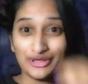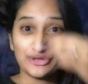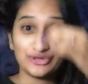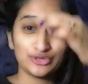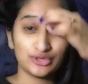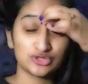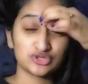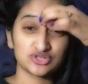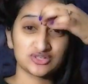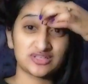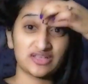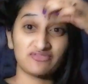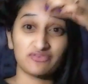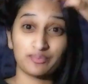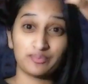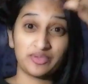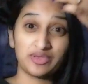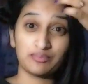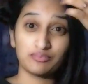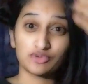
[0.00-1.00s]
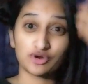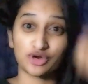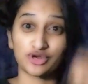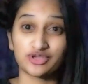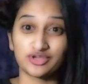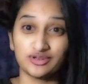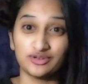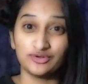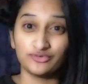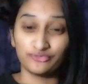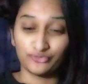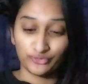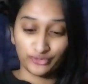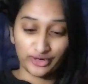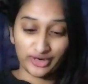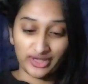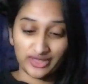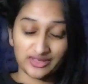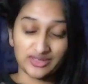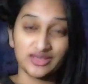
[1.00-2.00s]
You'll just have a big mark in your
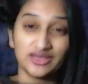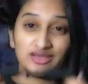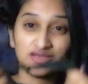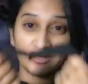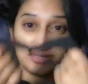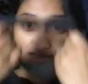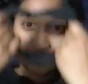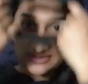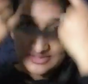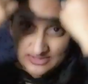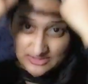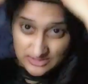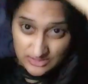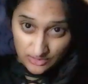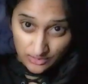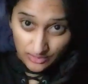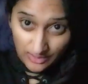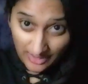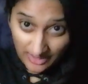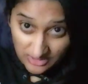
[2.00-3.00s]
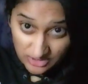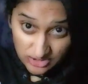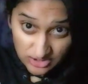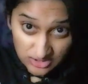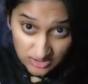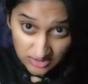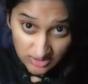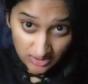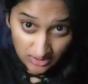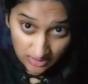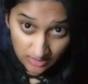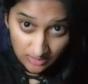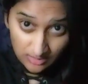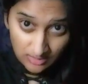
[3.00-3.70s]
forehead. So I just